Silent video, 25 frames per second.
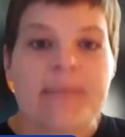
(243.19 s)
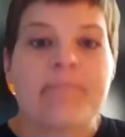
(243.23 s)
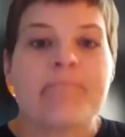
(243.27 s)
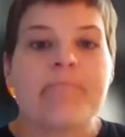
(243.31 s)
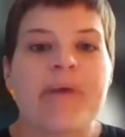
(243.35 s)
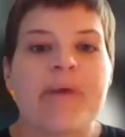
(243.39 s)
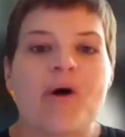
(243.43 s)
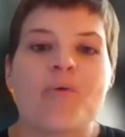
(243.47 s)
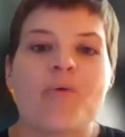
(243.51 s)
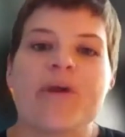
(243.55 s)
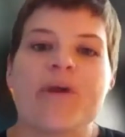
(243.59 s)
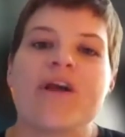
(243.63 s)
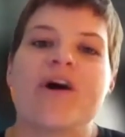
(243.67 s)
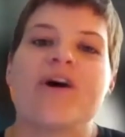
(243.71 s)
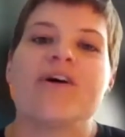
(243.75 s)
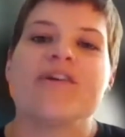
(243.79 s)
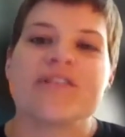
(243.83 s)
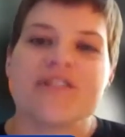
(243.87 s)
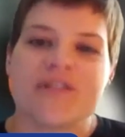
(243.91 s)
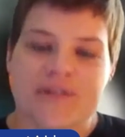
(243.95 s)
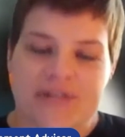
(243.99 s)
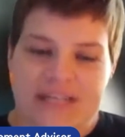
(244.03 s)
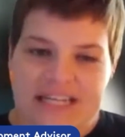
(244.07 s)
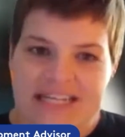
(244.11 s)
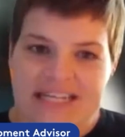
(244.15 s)
But we
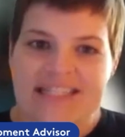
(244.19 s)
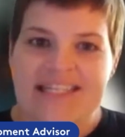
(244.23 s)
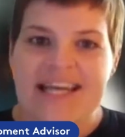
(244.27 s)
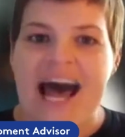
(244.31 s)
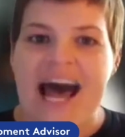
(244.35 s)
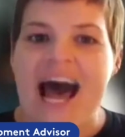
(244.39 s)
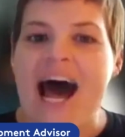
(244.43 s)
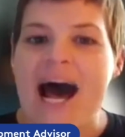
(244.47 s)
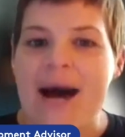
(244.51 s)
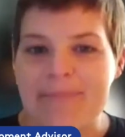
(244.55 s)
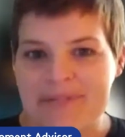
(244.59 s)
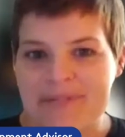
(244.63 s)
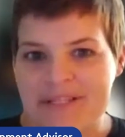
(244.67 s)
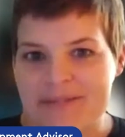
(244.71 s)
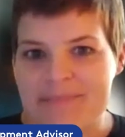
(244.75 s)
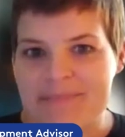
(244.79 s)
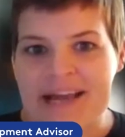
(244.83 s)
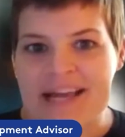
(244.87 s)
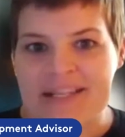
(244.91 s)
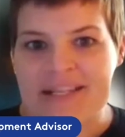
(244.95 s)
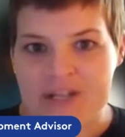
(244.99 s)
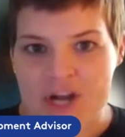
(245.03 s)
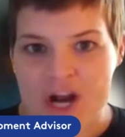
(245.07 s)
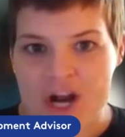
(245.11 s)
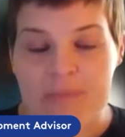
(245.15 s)
also need to
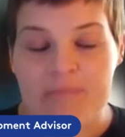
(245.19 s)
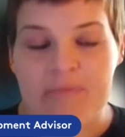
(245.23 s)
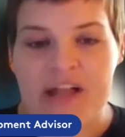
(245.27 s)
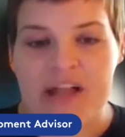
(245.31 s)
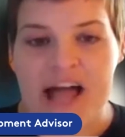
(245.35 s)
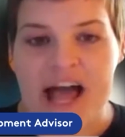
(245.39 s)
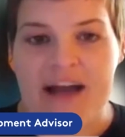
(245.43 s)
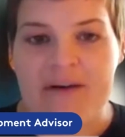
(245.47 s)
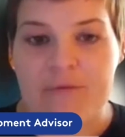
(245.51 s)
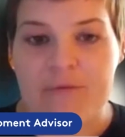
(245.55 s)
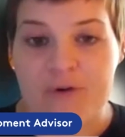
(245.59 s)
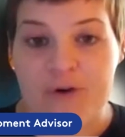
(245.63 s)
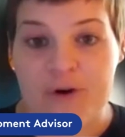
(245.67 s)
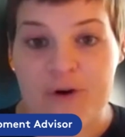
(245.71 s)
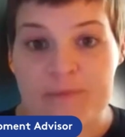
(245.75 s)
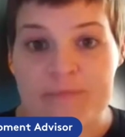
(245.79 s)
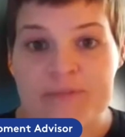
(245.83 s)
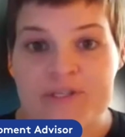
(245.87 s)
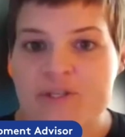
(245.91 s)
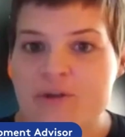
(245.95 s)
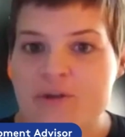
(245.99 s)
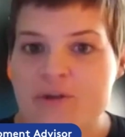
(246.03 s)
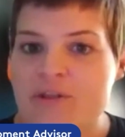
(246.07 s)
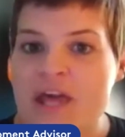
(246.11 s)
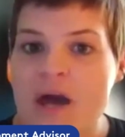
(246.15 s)
optimize our
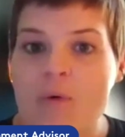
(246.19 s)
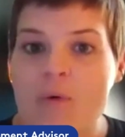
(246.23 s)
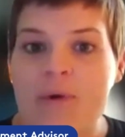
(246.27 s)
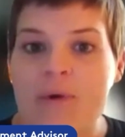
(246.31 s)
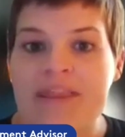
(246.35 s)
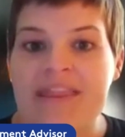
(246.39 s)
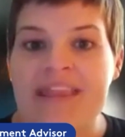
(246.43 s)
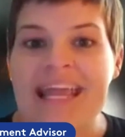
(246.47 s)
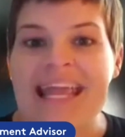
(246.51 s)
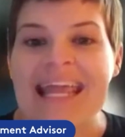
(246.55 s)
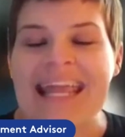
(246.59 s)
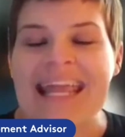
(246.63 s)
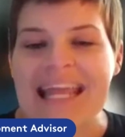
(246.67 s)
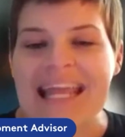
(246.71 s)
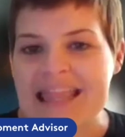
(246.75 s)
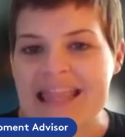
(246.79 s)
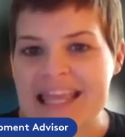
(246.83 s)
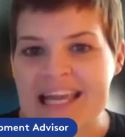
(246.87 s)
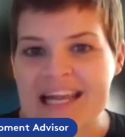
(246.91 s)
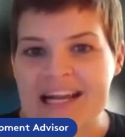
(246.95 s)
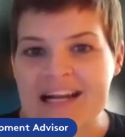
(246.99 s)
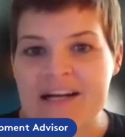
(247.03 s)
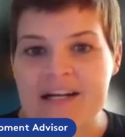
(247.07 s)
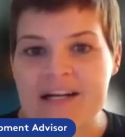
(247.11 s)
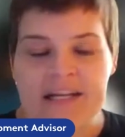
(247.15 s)
platforms so that when they get
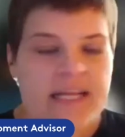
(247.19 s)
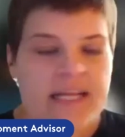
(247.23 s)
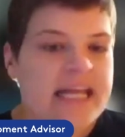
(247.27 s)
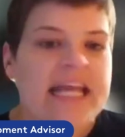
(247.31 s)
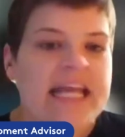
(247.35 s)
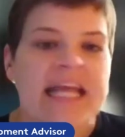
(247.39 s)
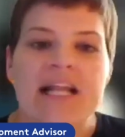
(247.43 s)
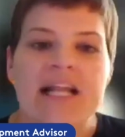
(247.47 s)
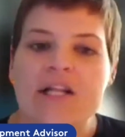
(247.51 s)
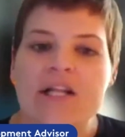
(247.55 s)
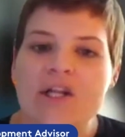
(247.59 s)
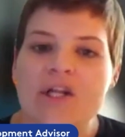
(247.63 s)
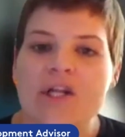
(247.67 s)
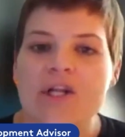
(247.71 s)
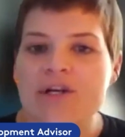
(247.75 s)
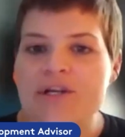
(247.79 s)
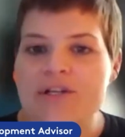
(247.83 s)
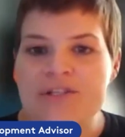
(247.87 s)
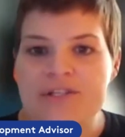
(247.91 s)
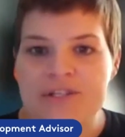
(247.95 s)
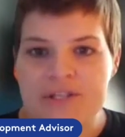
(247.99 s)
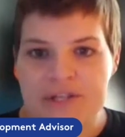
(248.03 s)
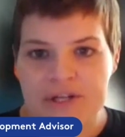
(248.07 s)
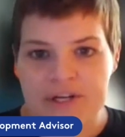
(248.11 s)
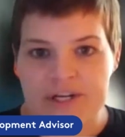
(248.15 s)
there, it
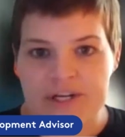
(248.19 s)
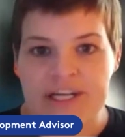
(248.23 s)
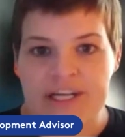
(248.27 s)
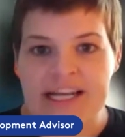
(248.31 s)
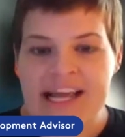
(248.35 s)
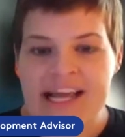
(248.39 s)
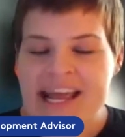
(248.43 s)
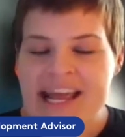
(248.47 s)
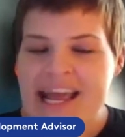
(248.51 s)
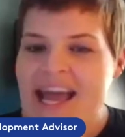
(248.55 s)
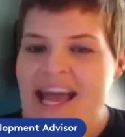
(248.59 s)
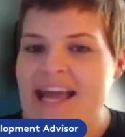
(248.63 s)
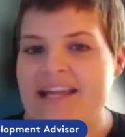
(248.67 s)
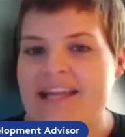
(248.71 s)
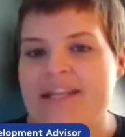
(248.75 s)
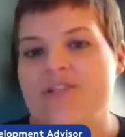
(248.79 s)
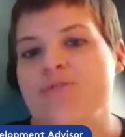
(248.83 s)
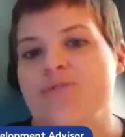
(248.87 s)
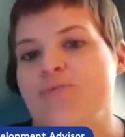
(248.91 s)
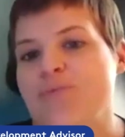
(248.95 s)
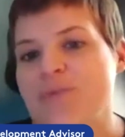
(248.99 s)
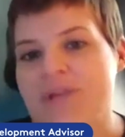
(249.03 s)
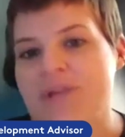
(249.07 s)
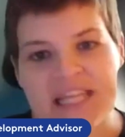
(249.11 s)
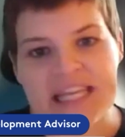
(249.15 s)
looks good and
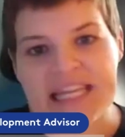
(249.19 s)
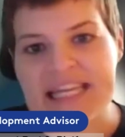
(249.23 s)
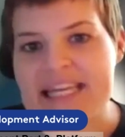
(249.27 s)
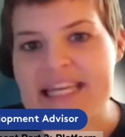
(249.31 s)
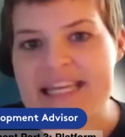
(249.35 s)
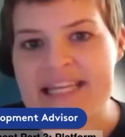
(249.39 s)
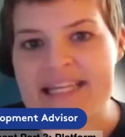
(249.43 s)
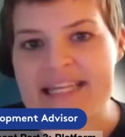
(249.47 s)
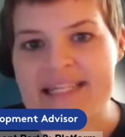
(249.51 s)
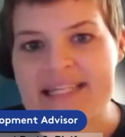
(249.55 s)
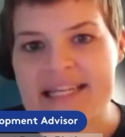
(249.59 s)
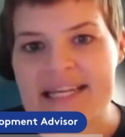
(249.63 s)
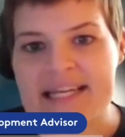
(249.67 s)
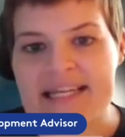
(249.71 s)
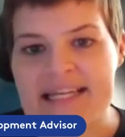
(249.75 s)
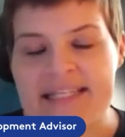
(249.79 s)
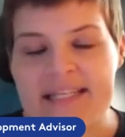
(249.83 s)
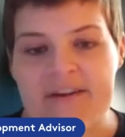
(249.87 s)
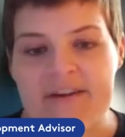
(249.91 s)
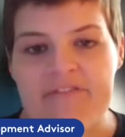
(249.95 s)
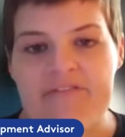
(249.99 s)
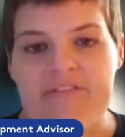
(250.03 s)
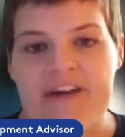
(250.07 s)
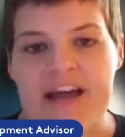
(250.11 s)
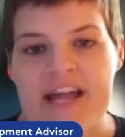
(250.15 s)
it's really easy
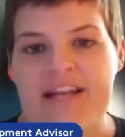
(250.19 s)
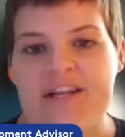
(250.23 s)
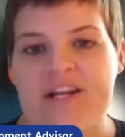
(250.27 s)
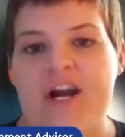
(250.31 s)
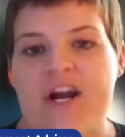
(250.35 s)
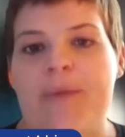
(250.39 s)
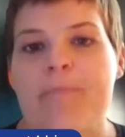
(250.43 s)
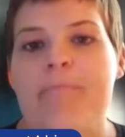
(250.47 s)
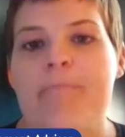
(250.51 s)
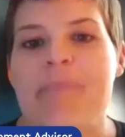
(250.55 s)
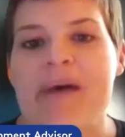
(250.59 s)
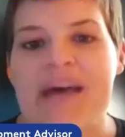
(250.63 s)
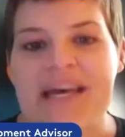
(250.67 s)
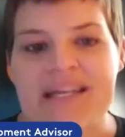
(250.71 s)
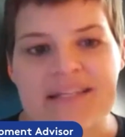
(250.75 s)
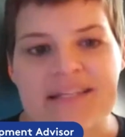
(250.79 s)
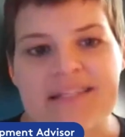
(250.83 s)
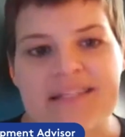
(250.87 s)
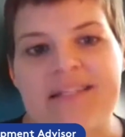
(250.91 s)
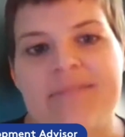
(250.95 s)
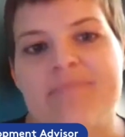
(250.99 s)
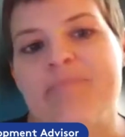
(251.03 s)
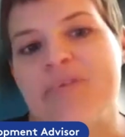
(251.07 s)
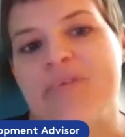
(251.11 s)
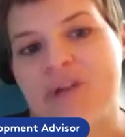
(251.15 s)
to find our
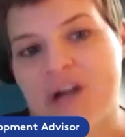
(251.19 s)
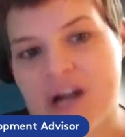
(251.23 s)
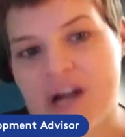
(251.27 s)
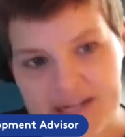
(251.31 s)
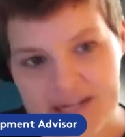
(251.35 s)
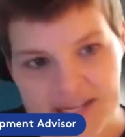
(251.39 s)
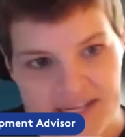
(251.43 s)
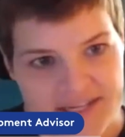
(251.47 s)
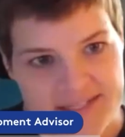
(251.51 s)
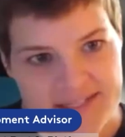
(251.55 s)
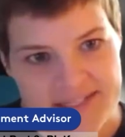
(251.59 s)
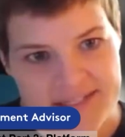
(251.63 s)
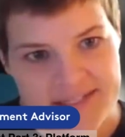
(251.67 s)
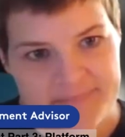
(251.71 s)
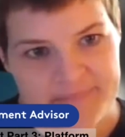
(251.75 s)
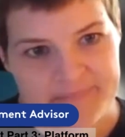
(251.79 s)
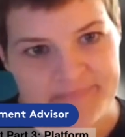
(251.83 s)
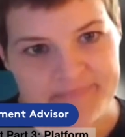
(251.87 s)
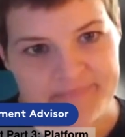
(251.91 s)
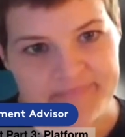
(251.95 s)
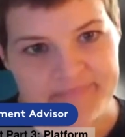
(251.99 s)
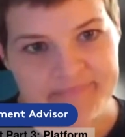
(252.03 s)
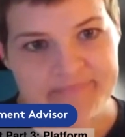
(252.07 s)
best products.